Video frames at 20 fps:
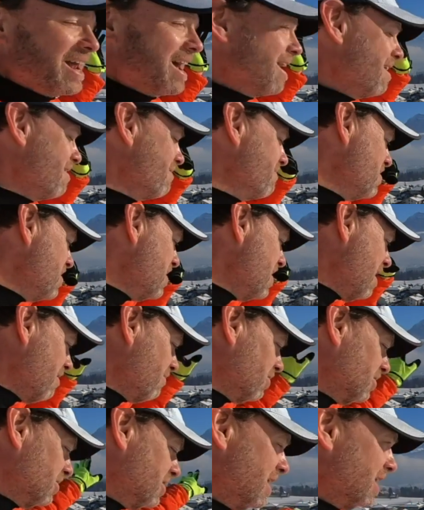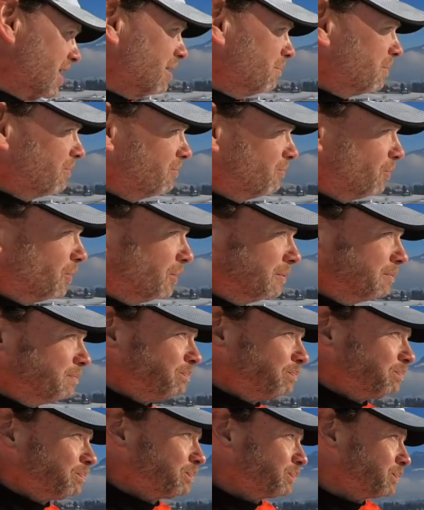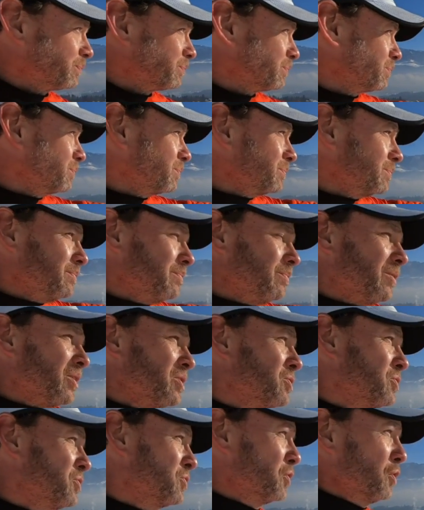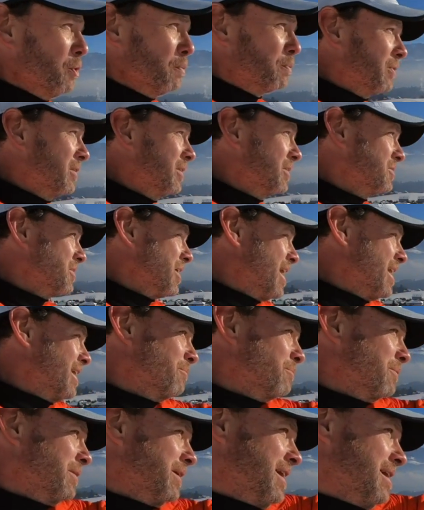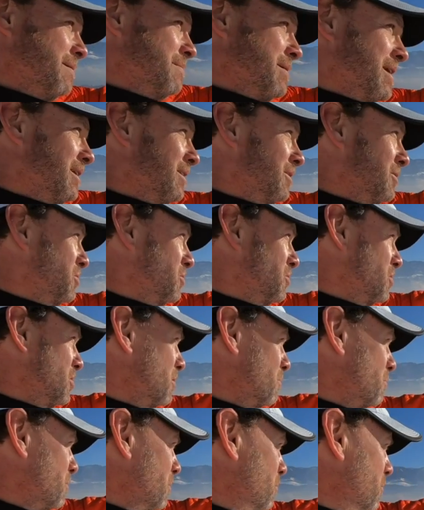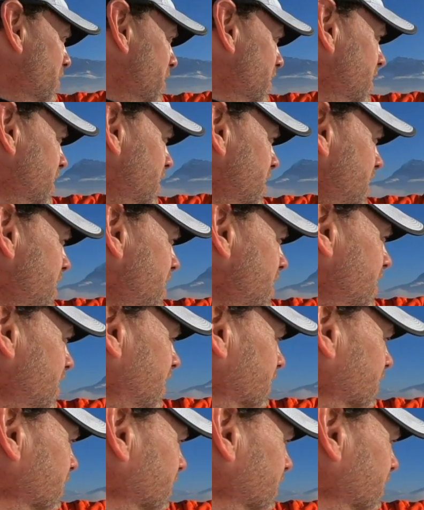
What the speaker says: I've never taken before. Super excited. We came out of Lucerne and we went on the